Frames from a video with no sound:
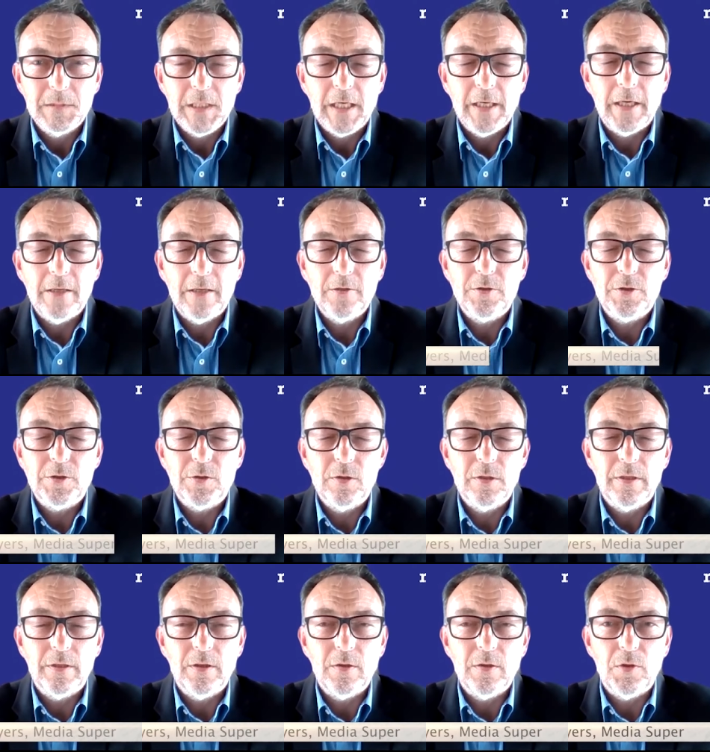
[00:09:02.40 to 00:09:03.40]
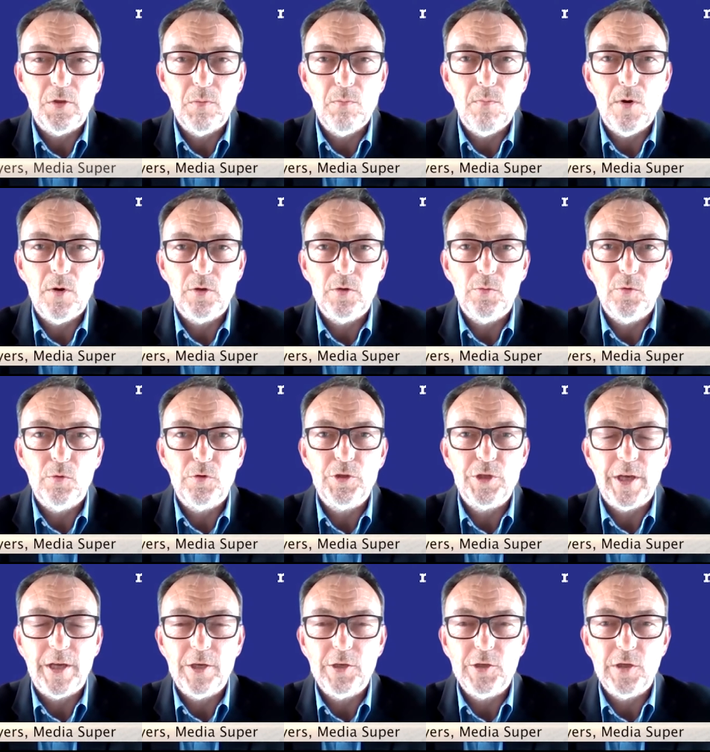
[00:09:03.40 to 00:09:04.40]
And surely that the model will
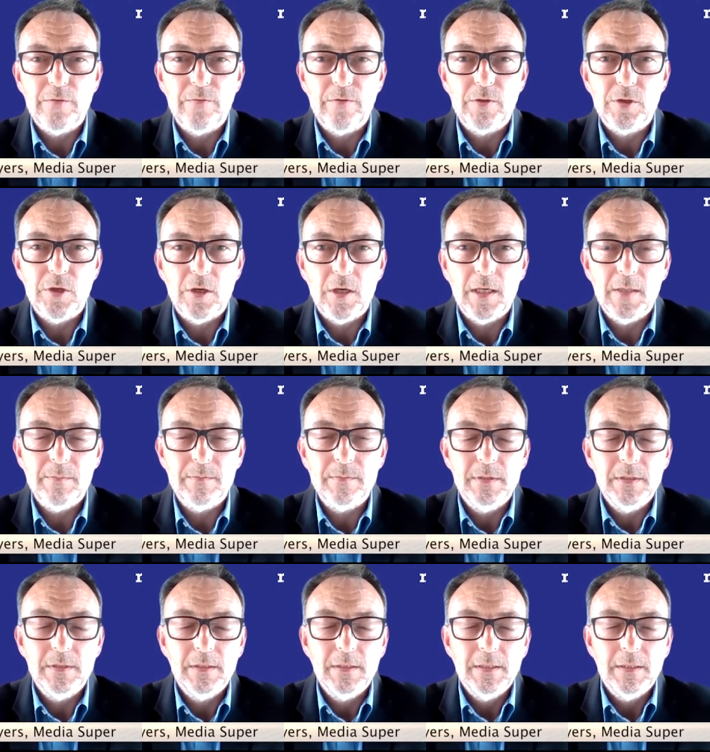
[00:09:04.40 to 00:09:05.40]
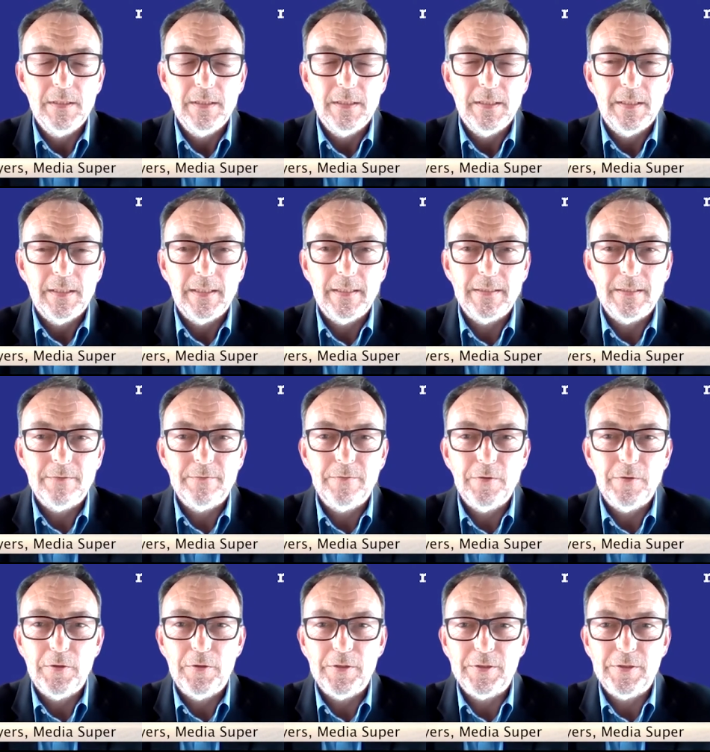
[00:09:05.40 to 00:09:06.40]
change over time as
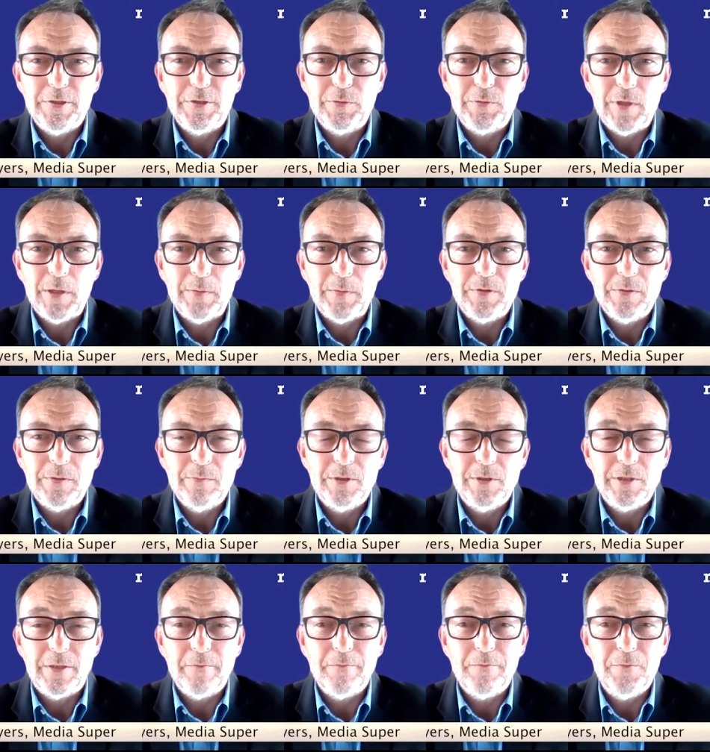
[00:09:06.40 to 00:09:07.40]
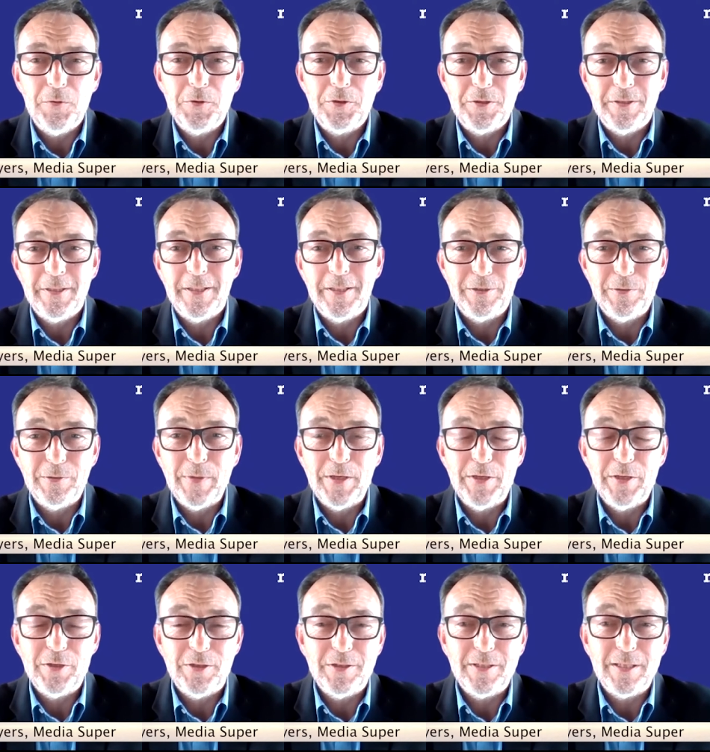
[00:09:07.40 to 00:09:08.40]
further disruption, which unfortunately, as you
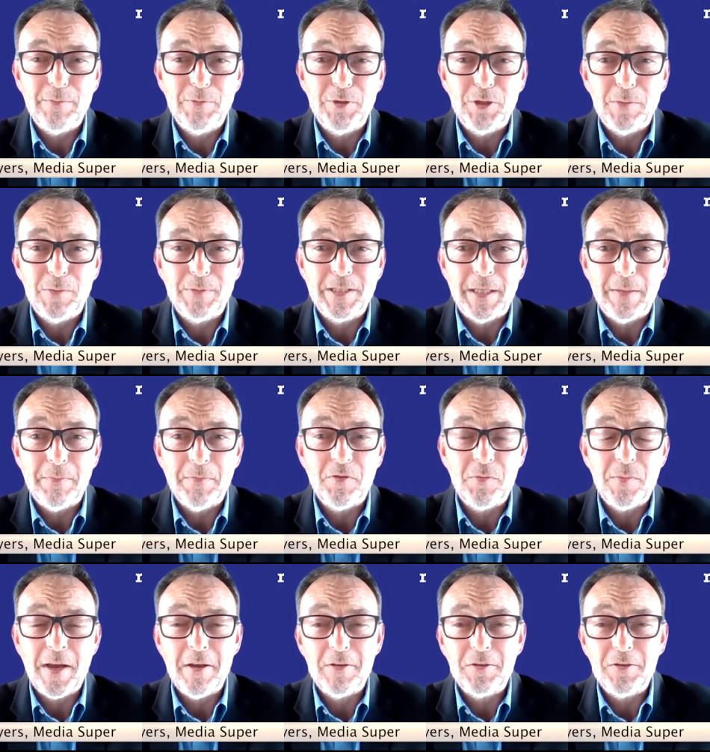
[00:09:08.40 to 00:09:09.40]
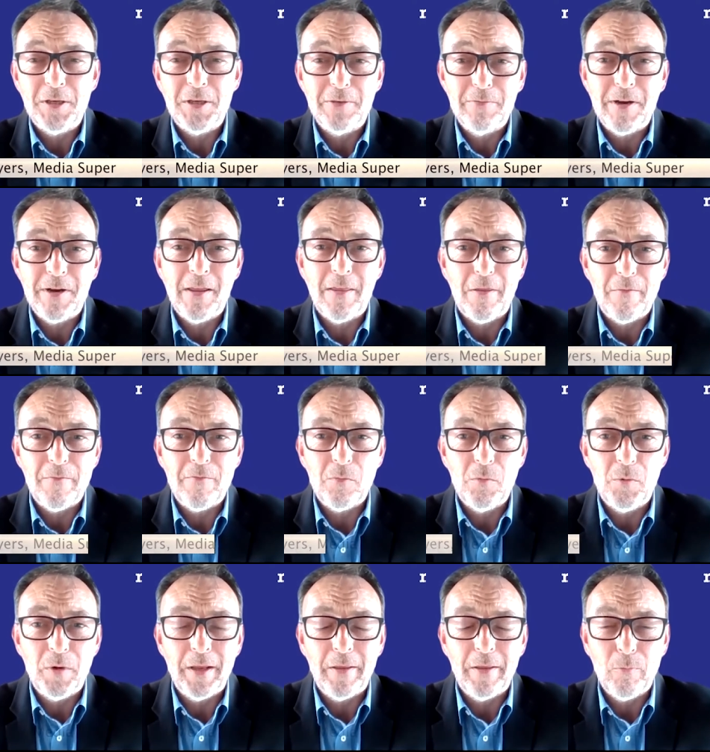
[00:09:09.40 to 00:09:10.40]
mentioned, sometimes comes from outside rather than
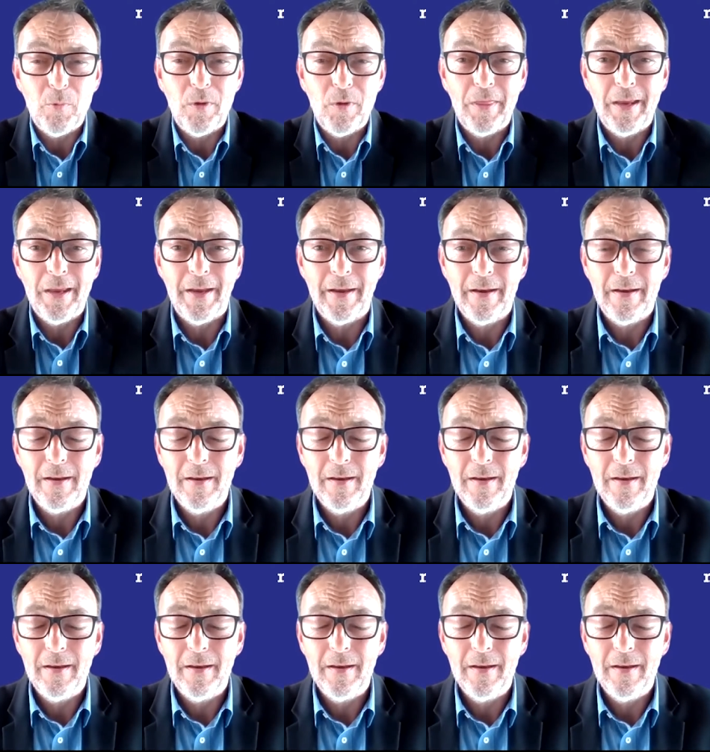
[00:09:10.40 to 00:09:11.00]
from within.